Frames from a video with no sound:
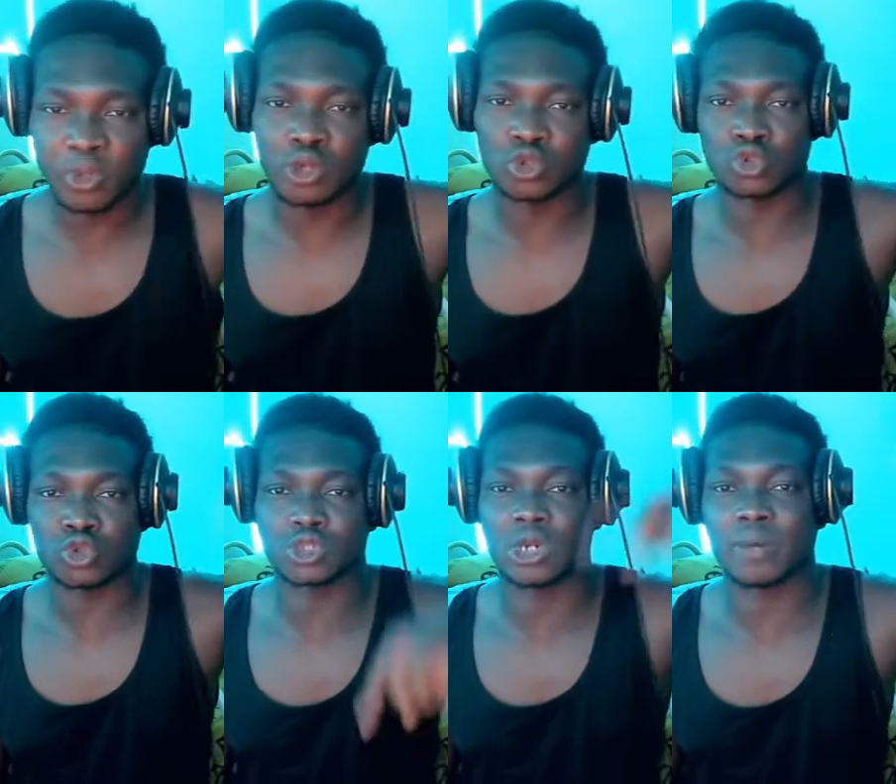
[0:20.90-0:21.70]
to
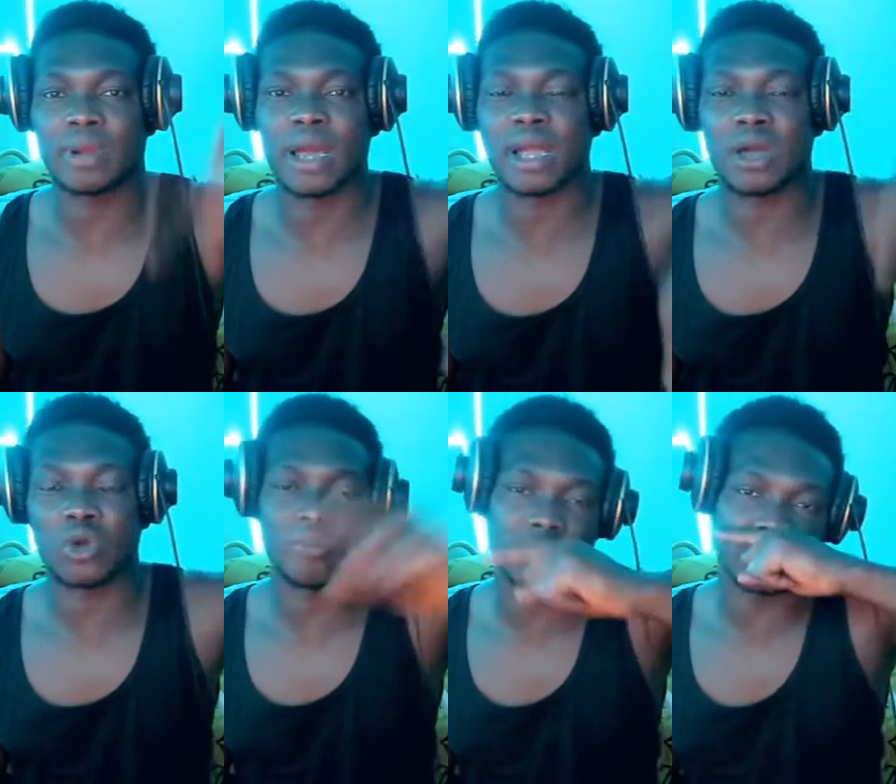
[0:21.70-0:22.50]
subscribe, like and
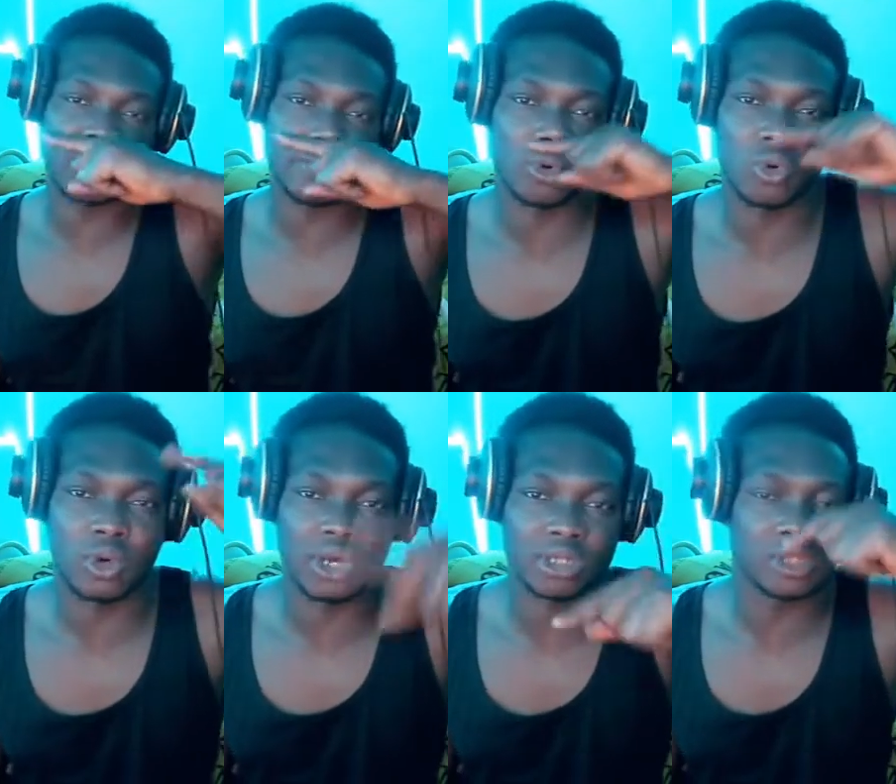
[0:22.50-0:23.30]
comment down below,
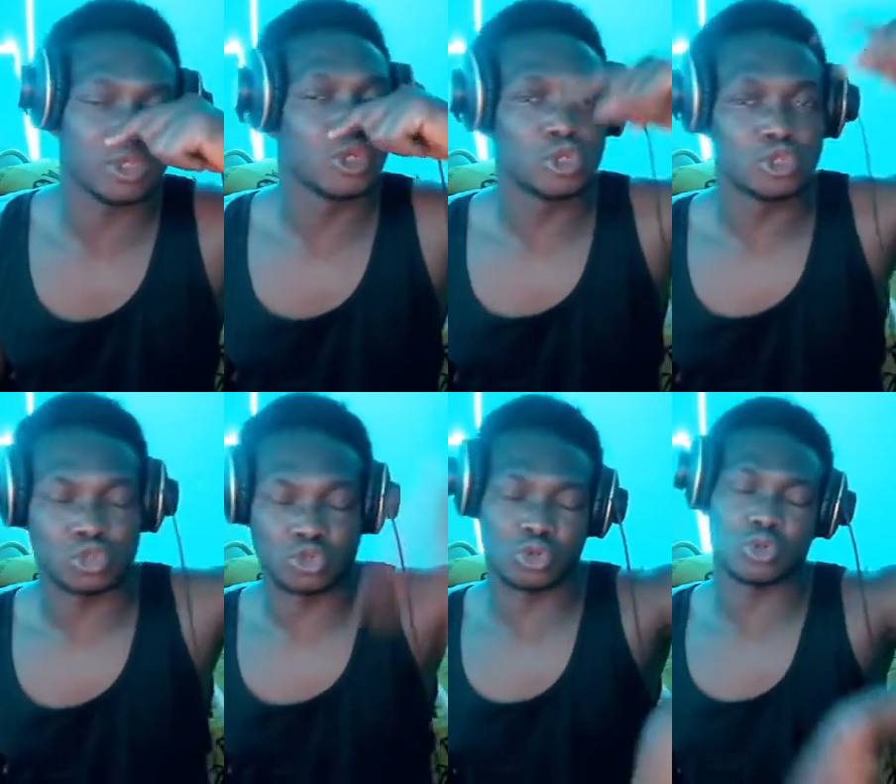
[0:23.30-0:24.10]
and
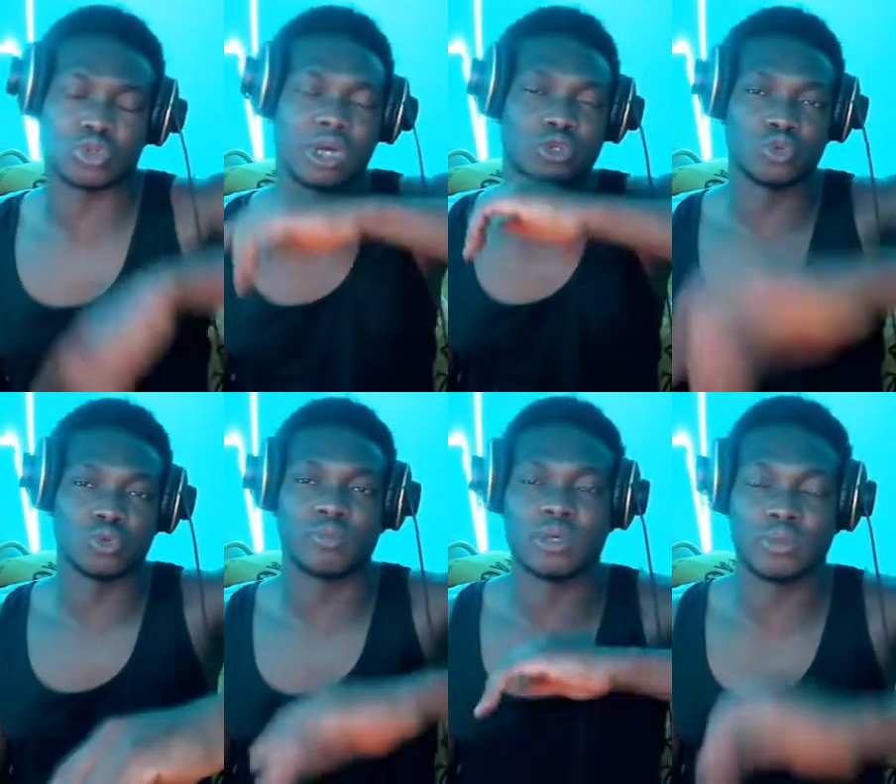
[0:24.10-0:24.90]
so that you'll
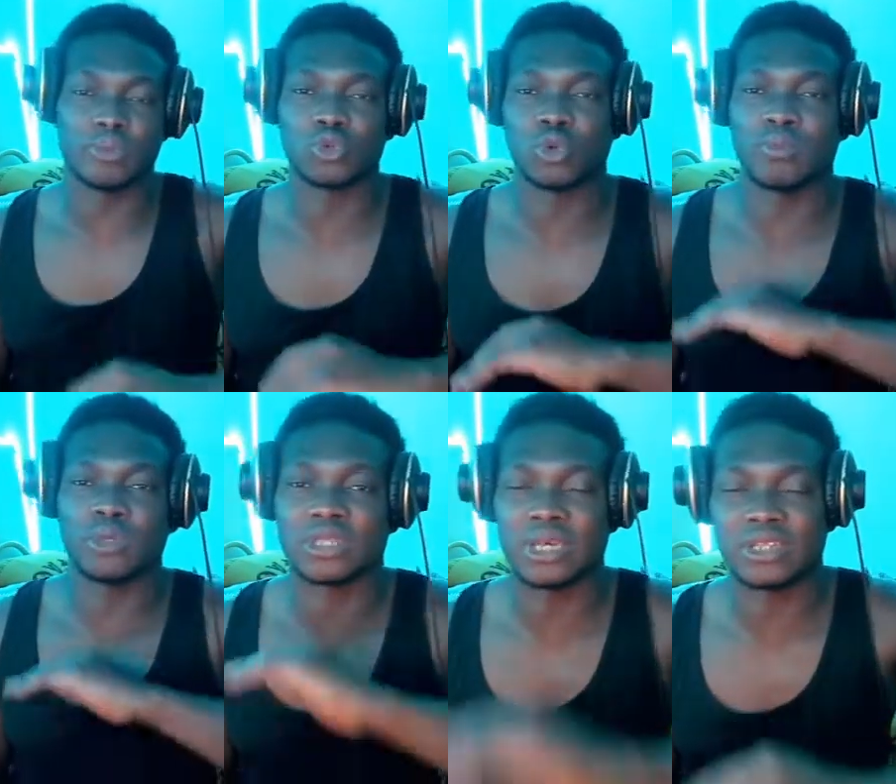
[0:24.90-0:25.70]
be able to
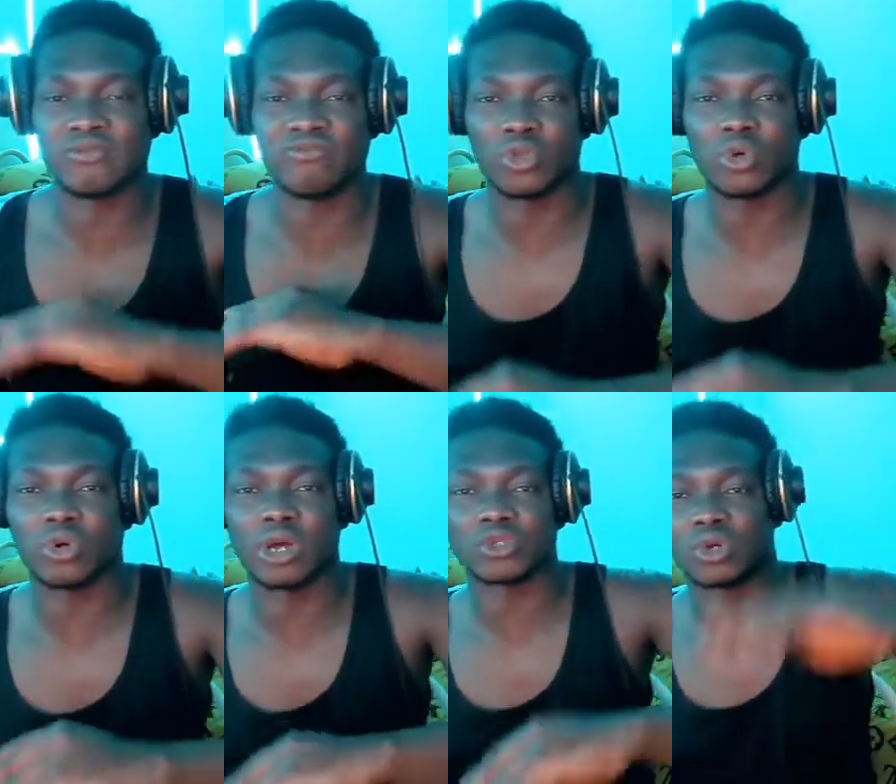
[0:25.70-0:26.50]
miss any video
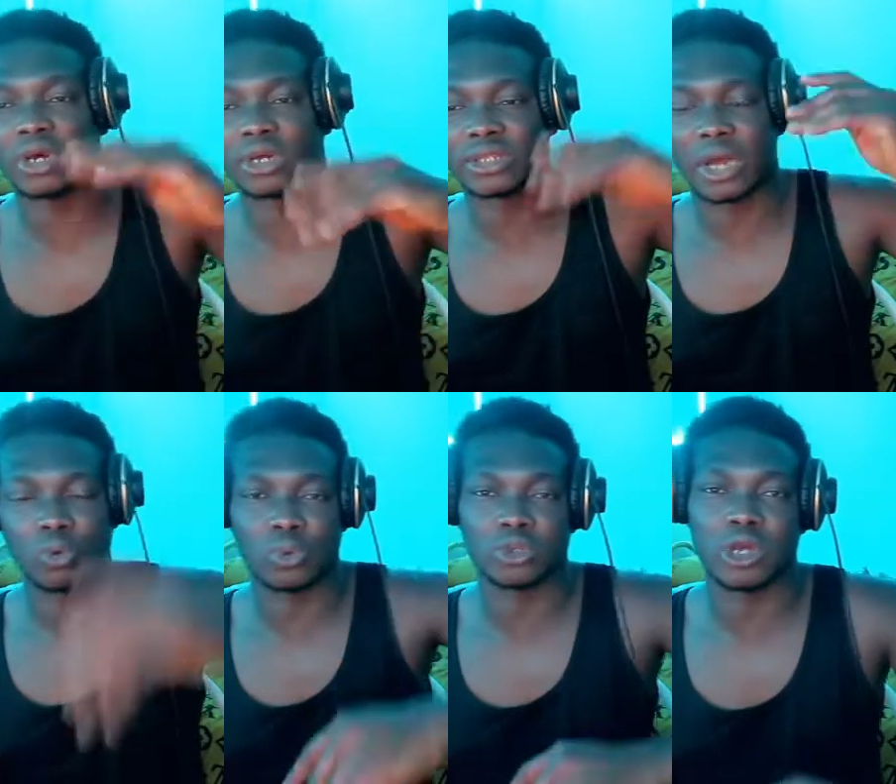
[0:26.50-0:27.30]
reaction, and I will
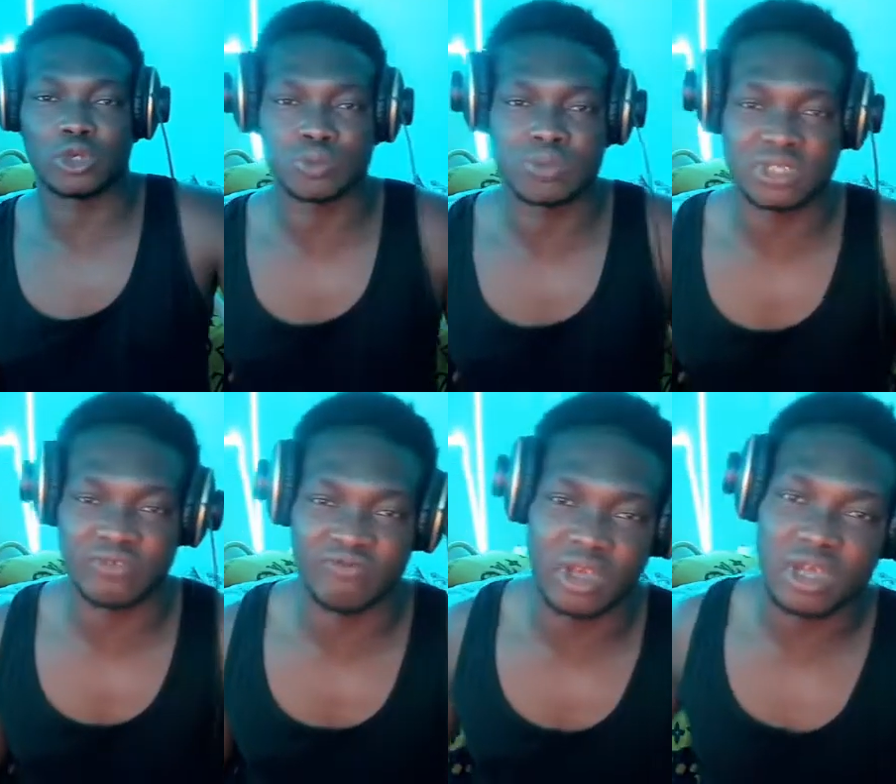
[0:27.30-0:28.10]
know that you're
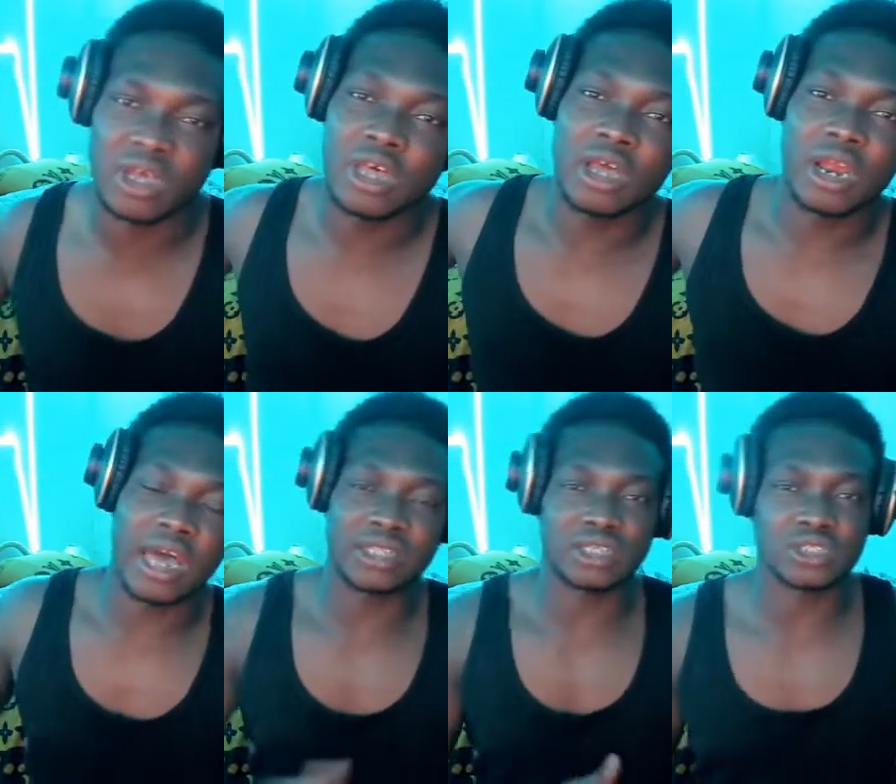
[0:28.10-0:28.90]
specific
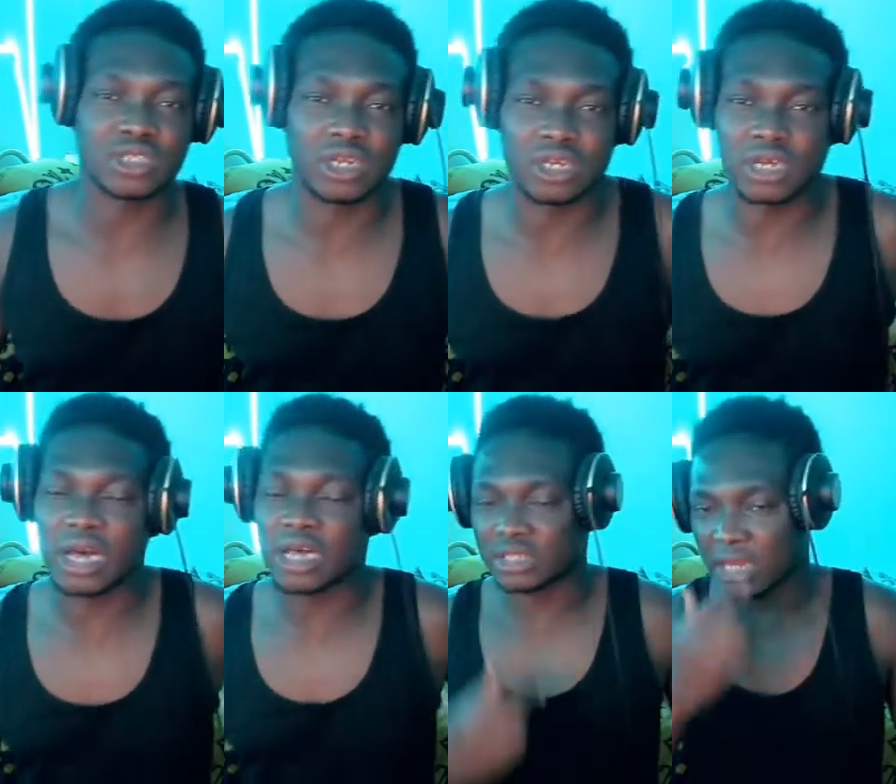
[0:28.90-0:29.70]
like this channel, guys.